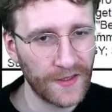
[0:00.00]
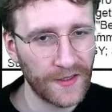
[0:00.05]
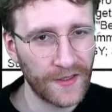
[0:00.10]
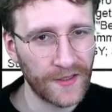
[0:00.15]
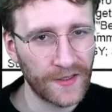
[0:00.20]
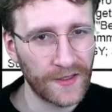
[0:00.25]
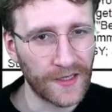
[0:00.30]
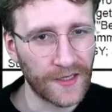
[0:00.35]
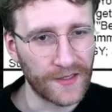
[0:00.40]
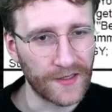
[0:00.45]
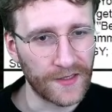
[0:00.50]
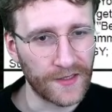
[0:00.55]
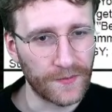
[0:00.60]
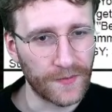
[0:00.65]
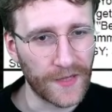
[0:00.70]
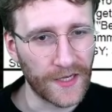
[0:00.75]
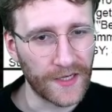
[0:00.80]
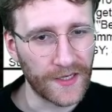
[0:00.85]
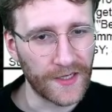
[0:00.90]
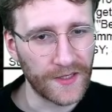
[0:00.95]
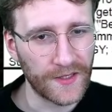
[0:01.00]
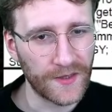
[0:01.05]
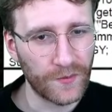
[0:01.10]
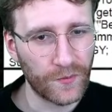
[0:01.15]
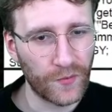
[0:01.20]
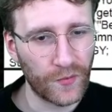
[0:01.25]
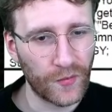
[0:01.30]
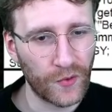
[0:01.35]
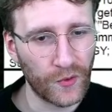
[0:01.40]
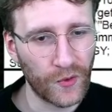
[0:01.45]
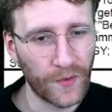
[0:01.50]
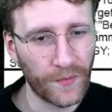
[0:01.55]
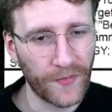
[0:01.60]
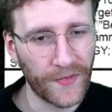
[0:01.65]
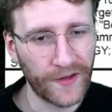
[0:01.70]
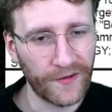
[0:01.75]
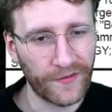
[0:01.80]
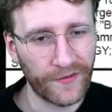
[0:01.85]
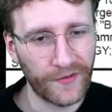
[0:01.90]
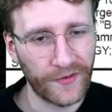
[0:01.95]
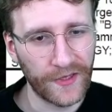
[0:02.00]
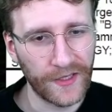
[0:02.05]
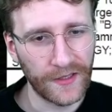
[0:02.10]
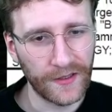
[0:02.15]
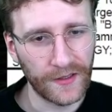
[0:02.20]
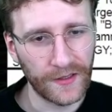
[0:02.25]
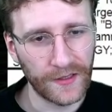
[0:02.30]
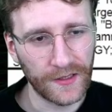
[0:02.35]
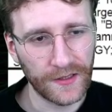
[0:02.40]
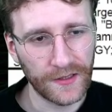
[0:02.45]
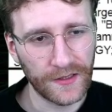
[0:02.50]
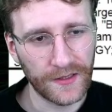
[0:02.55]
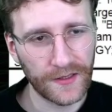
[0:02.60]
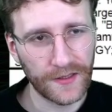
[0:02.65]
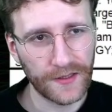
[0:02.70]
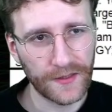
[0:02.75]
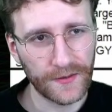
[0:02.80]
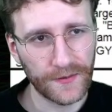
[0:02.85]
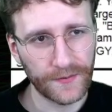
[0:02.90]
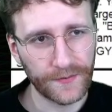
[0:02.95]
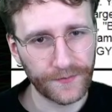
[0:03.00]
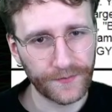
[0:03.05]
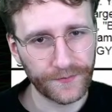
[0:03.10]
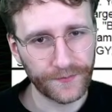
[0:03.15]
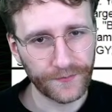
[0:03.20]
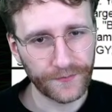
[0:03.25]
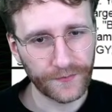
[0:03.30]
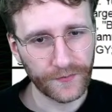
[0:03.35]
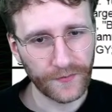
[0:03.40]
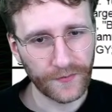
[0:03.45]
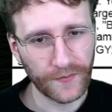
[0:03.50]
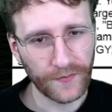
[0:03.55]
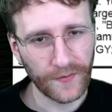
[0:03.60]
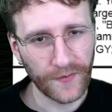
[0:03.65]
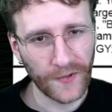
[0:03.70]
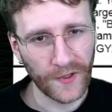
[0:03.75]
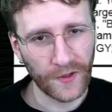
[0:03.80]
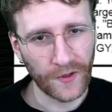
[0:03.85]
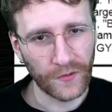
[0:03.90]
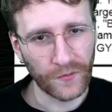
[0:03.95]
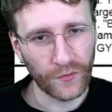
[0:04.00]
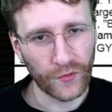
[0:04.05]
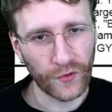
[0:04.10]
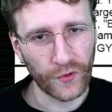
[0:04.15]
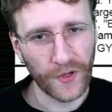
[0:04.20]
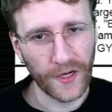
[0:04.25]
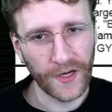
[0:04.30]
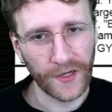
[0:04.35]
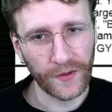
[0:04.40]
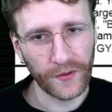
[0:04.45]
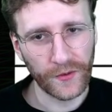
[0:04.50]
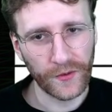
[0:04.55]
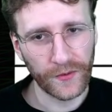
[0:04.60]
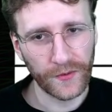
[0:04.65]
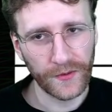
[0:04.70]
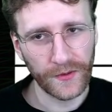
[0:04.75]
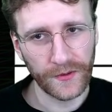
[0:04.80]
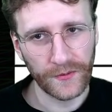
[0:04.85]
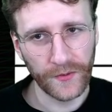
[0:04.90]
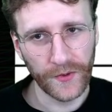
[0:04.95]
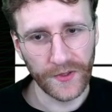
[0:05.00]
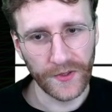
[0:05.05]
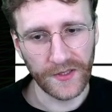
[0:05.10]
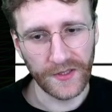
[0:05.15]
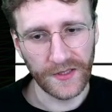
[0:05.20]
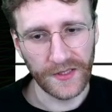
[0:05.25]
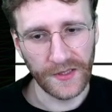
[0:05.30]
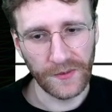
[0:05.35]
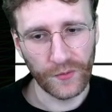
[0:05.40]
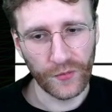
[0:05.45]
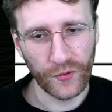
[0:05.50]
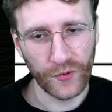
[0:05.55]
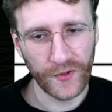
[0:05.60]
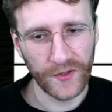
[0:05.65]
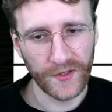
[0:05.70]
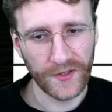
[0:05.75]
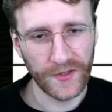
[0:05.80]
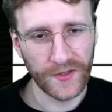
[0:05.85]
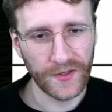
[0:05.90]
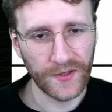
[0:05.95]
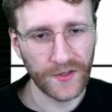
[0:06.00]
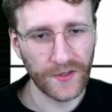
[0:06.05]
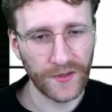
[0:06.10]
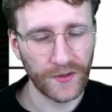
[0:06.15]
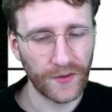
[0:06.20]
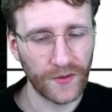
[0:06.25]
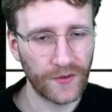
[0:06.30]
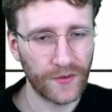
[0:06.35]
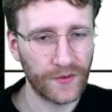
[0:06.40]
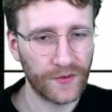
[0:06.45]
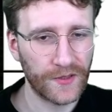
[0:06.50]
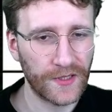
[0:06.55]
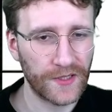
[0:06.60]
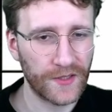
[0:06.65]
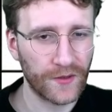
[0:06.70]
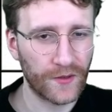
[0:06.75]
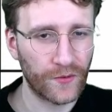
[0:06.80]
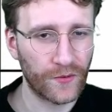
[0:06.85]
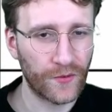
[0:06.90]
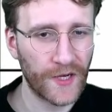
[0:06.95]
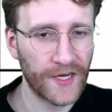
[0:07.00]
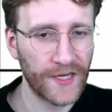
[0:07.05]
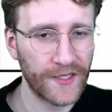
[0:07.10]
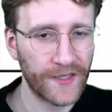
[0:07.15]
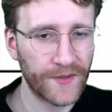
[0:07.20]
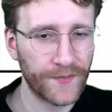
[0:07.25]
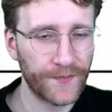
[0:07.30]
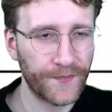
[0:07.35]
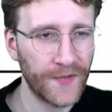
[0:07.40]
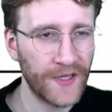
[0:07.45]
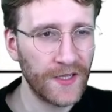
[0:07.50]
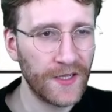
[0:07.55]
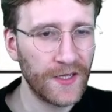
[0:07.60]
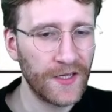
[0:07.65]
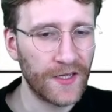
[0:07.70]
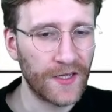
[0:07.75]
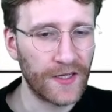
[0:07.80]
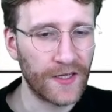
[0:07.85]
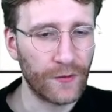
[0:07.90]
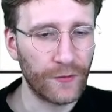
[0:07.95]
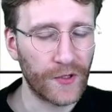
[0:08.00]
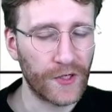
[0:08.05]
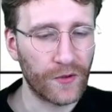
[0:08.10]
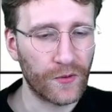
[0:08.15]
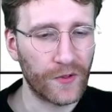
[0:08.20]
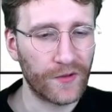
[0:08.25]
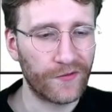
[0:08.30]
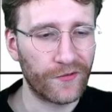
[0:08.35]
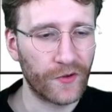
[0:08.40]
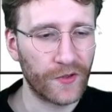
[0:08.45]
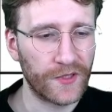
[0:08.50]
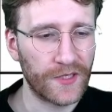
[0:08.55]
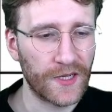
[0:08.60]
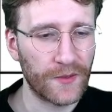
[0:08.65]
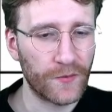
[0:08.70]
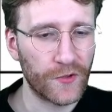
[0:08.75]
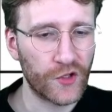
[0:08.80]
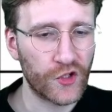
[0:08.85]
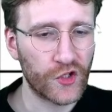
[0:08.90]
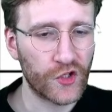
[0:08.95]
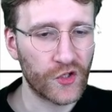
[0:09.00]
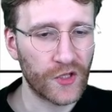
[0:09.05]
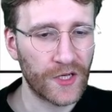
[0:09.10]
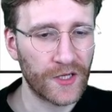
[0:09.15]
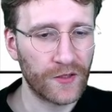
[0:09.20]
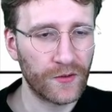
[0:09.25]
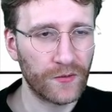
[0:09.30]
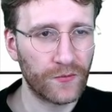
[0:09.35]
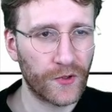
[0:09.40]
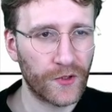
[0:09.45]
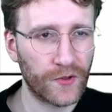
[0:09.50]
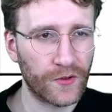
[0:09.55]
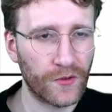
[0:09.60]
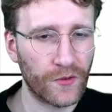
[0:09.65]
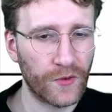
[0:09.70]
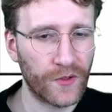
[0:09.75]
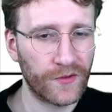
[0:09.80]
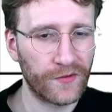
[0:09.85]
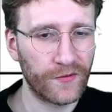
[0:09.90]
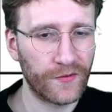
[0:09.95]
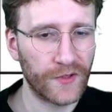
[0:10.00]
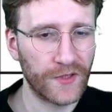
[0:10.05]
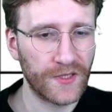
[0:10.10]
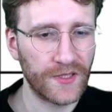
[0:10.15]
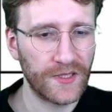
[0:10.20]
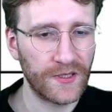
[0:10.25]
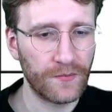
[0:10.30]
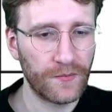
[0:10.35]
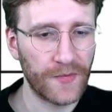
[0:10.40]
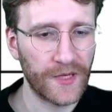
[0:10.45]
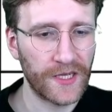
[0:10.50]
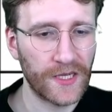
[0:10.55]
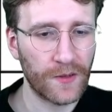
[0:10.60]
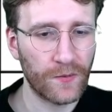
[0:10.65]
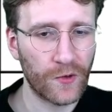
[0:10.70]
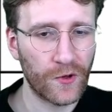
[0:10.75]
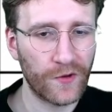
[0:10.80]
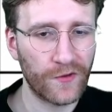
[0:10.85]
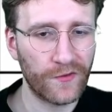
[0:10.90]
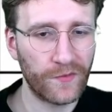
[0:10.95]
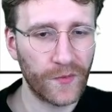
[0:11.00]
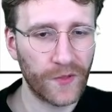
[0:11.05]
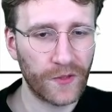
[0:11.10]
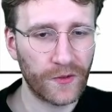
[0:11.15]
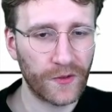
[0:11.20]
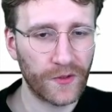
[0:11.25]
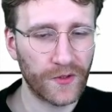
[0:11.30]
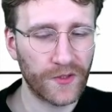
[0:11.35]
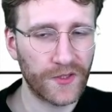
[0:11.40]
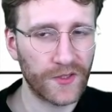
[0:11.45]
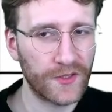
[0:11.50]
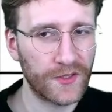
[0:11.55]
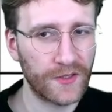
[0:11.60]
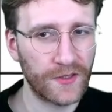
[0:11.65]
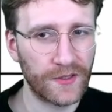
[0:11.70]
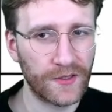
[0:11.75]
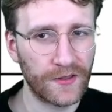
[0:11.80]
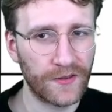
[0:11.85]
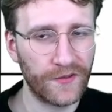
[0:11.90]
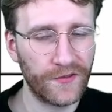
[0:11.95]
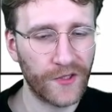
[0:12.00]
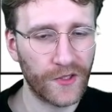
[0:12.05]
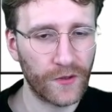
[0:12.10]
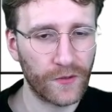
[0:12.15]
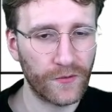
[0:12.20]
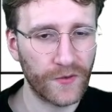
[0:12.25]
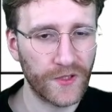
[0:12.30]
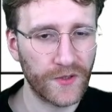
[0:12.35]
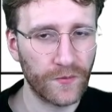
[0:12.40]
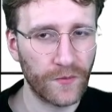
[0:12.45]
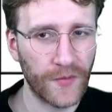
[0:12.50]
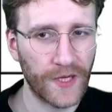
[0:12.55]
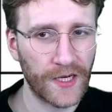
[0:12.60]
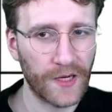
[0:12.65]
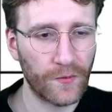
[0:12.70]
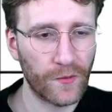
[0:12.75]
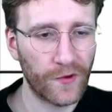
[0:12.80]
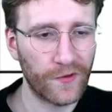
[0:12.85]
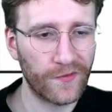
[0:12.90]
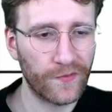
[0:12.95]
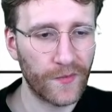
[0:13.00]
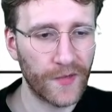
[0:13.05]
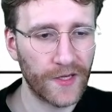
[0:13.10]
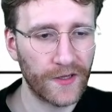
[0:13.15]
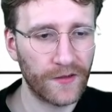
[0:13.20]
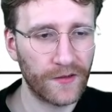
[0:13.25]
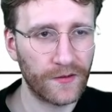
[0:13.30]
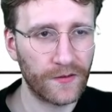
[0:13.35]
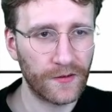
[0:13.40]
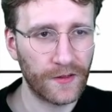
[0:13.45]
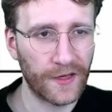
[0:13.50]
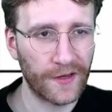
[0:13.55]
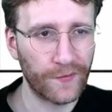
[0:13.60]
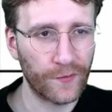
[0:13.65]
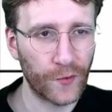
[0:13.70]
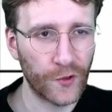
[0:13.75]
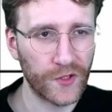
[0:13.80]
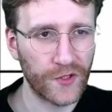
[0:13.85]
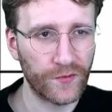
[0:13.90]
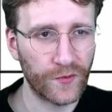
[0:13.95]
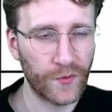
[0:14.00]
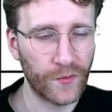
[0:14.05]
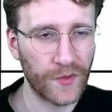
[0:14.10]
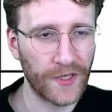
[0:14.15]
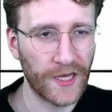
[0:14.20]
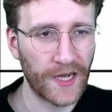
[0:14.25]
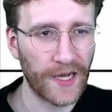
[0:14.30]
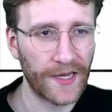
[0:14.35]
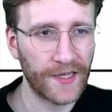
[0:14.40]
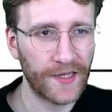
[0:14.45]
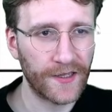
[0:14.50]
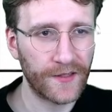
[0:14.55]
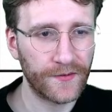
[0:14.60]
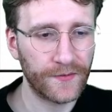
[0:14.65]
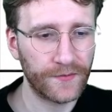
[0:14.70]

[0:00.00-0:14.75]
Get the Demise, blow up their fields. On Prio, it was a deep prison, so that's alright. And now we go in for damage. I don't want to go in with the Megamorph because if I go with Megamorph, my life points would be higher.